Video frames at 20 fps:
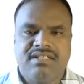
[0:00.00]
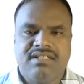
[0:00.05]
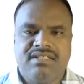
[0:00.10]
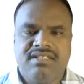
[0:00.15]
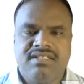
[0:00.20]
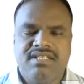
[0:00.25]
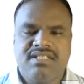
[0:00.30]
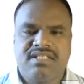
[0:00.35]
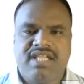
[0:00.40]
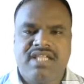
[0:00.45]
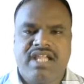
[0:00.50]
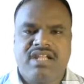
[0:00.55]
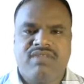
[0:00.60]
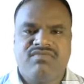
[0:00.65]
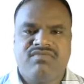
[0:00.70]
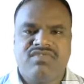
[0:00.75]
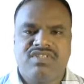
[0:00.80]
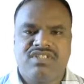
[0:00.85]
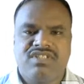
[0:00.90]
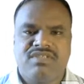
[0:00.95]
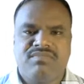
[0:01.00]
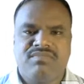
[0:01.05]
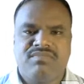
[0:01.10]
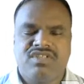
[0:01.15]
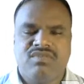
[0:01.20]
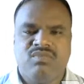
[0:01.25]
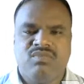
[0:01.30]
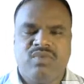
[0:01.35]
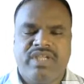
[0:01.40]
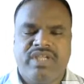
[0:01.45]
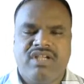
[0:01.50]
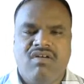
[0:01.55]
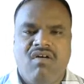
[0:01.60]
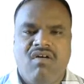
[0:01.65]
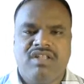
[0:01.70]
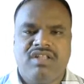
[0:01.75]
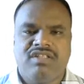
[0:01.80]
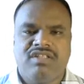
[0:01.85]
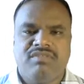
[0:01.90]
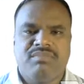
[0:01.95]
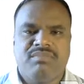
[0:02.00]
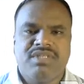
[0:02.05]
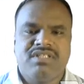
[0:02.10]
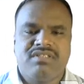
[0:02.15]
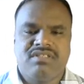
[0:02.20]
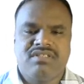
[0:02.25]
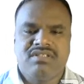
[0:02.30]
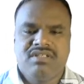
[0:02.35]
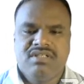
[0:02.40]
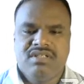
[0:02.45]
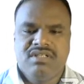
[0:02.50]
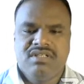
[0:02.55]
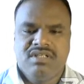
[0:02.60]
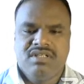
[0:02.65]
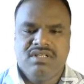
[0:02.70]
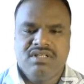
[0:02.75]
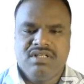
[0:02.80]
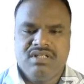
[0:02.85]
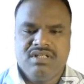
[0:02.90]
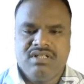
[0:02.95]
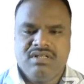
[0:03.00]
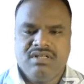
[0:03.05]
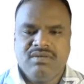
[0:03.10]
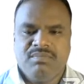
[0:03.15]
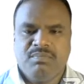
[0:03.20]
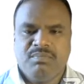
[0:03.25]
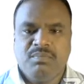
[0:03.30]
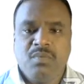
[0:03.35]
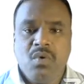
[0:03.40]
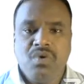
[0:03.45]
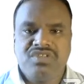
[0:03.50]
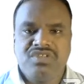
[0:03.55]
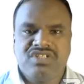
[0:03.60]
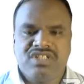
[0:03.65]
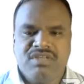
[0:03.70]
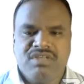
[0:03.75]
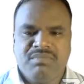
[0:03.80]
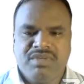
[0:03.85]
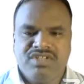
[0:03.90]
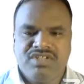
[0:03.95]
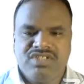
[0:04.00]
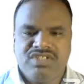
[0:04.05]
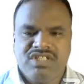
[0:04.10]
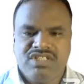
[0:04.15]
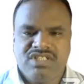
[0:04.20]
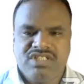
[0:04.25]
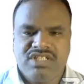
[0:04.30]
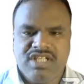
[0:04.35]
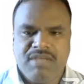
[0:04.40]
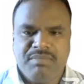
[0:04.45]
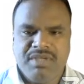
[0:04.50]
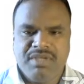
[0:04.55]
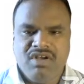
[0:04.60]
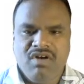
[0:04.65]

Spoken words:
This kind of a symptom we call them as post-emergence damping